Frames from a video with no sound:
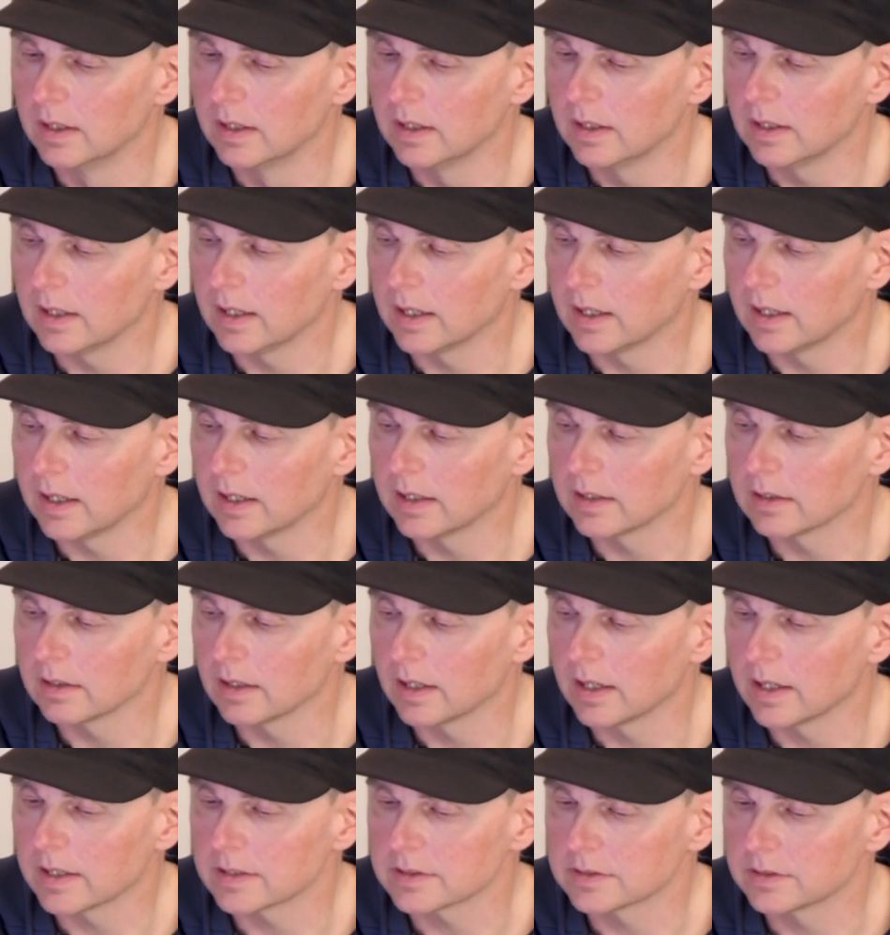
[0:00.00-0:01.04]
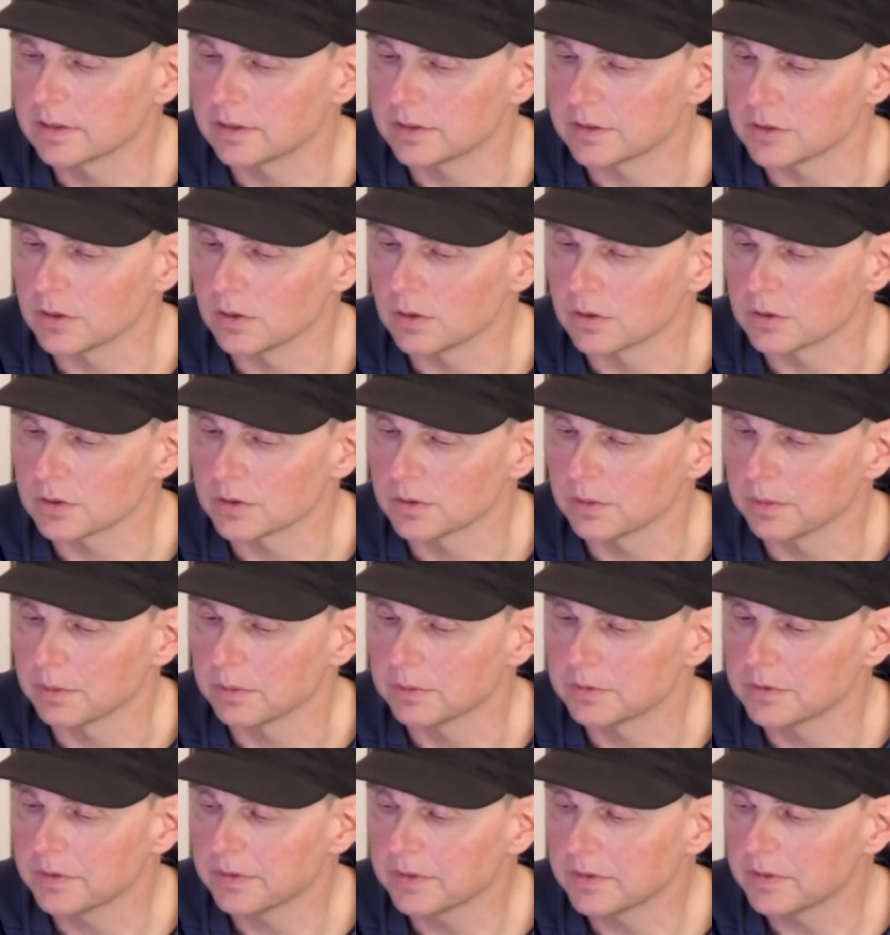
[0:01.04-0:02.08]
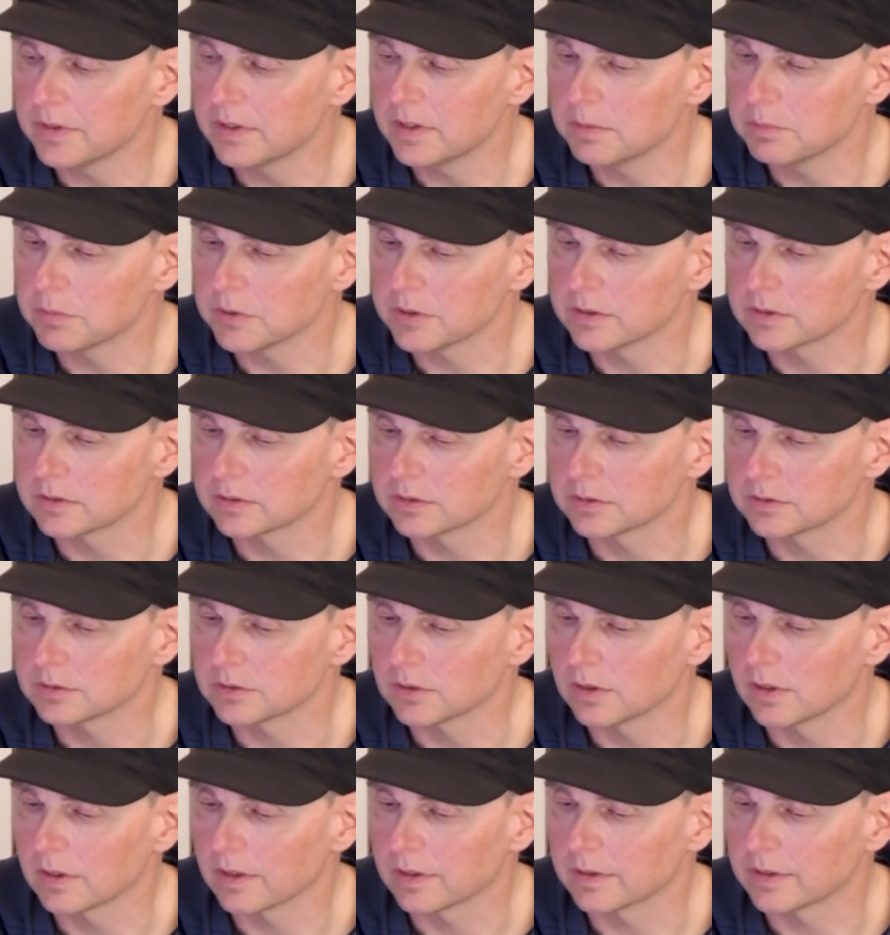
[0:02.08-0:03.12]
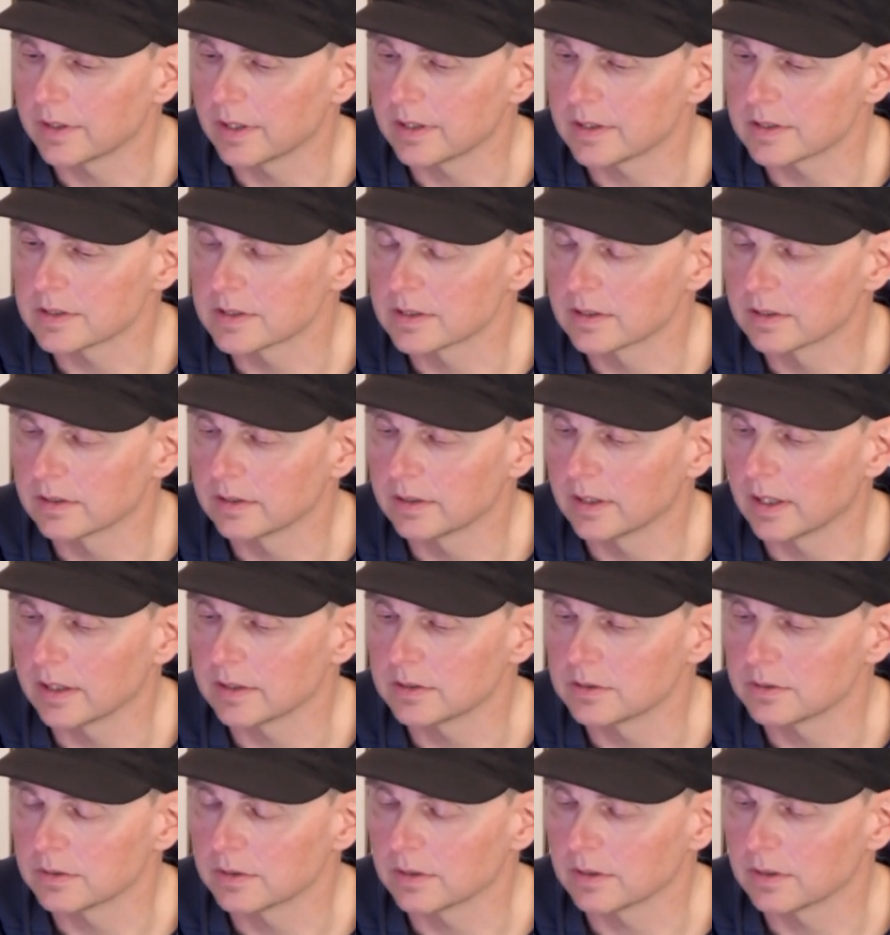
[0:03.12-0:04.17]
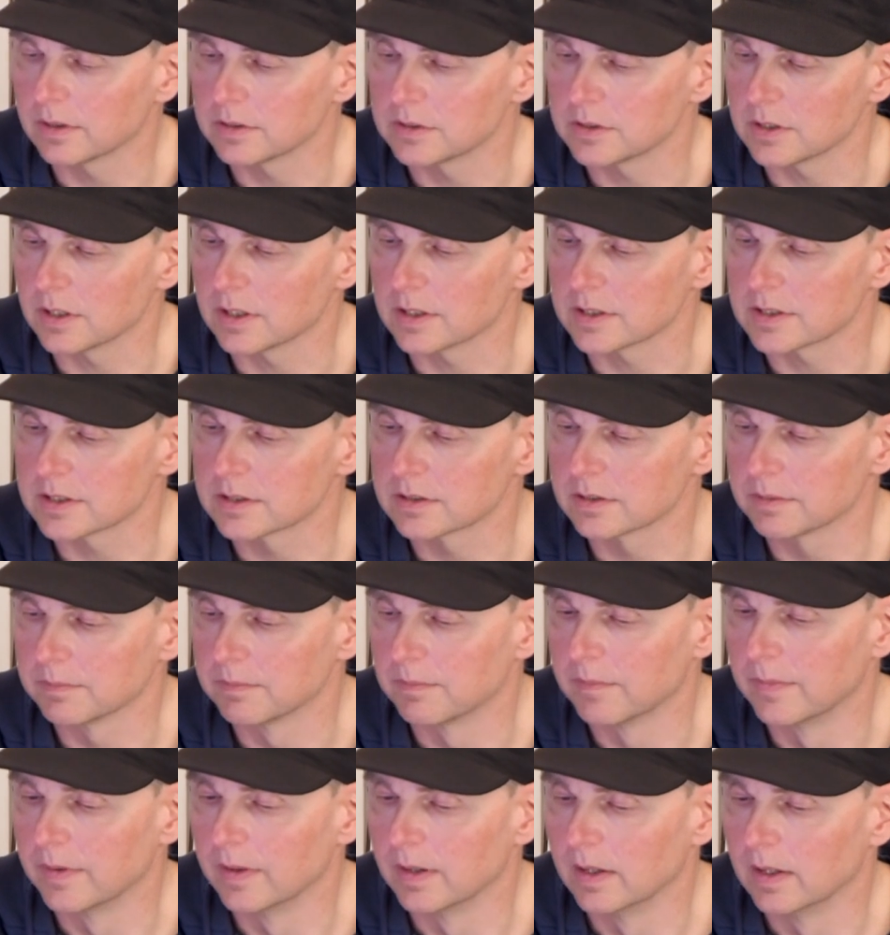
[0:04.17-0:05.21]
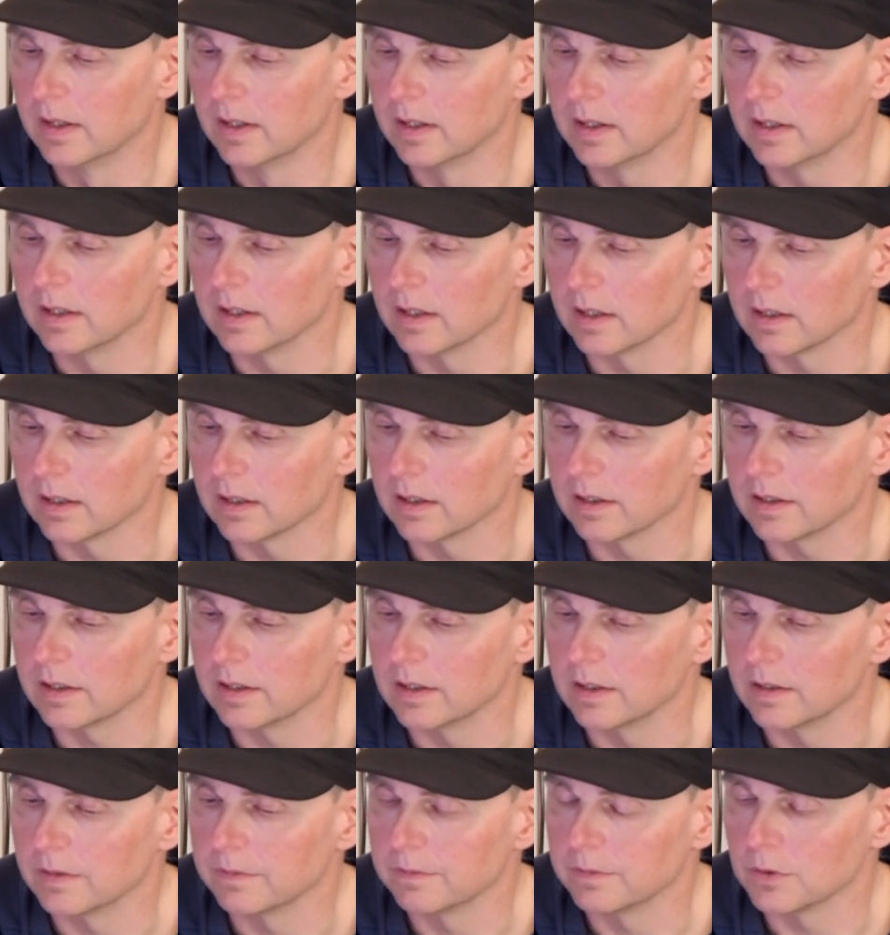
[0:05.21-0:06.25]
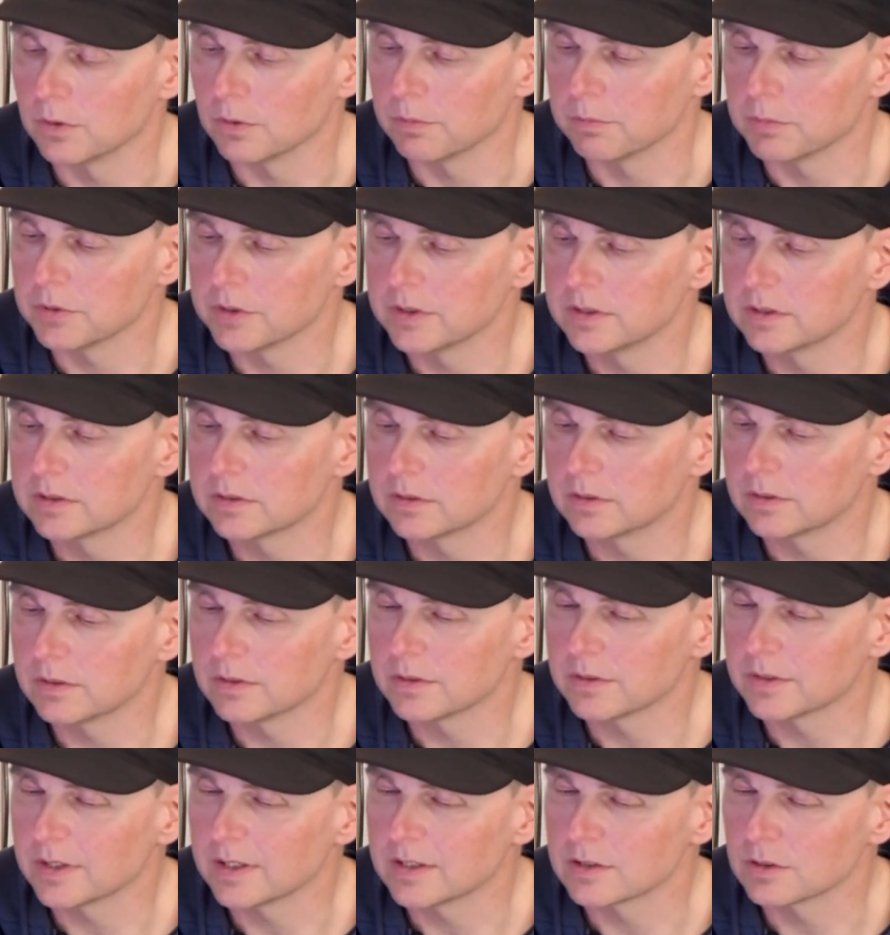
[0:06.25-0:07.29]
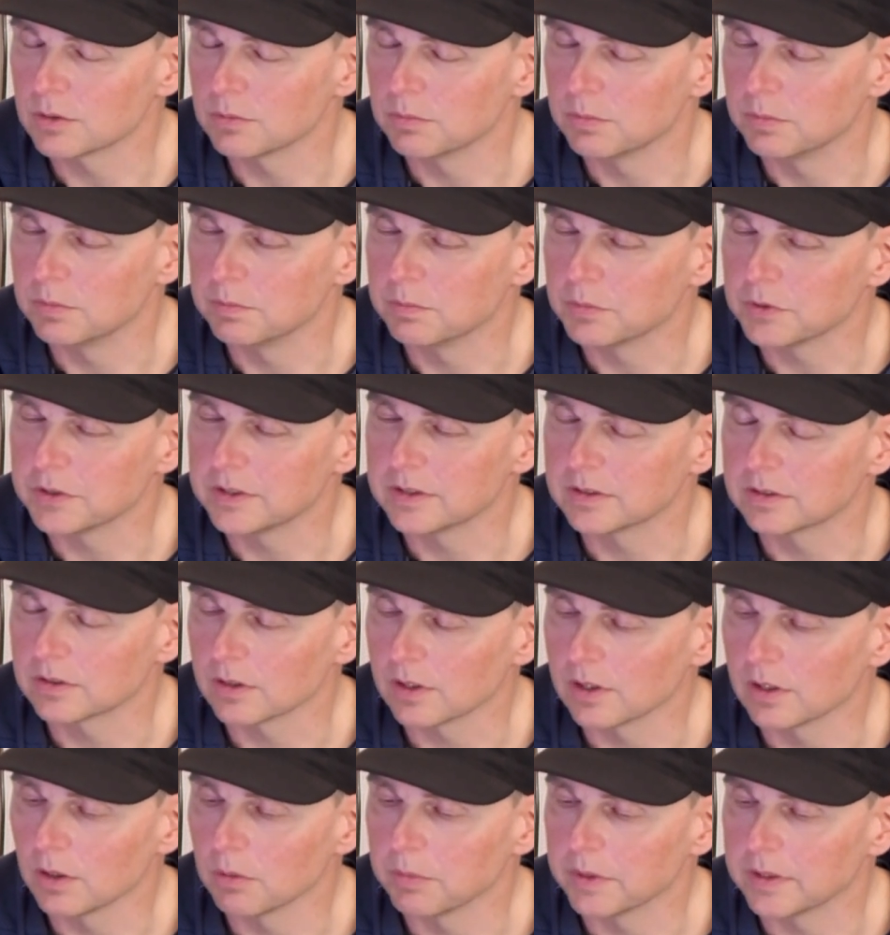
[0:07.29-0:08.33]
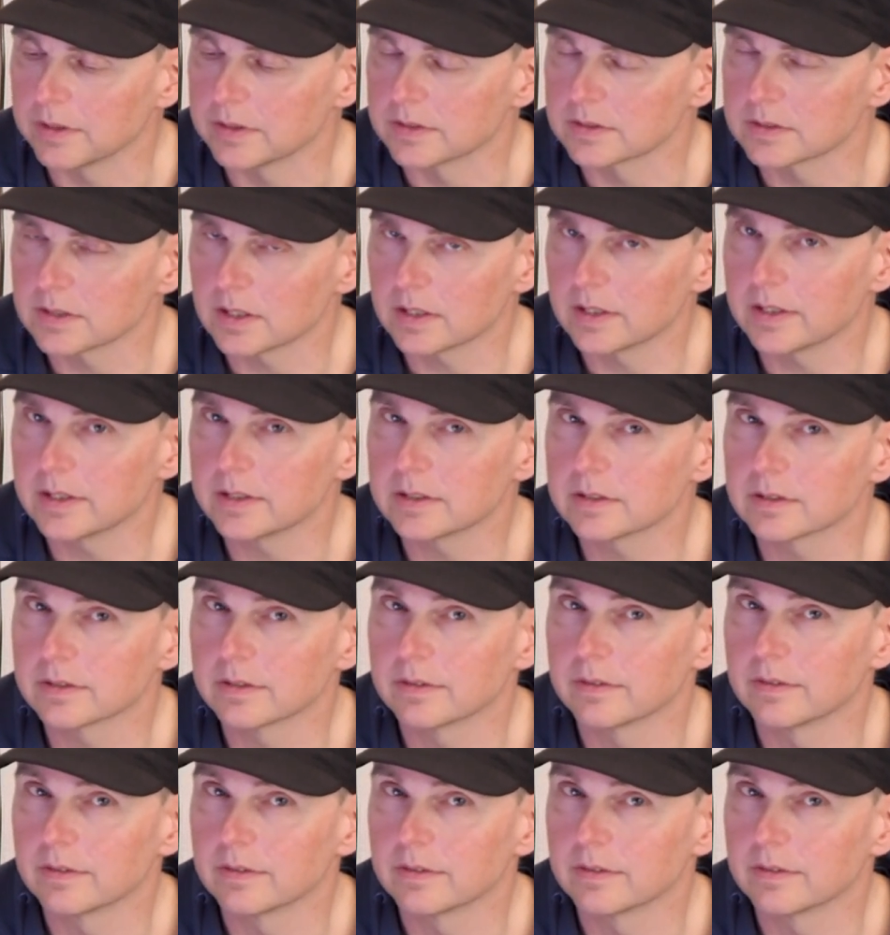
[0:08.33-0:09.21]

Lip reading: And last, there's also a 3D printer tolerance that you can adjust. If your printer tends to print a little bit tight,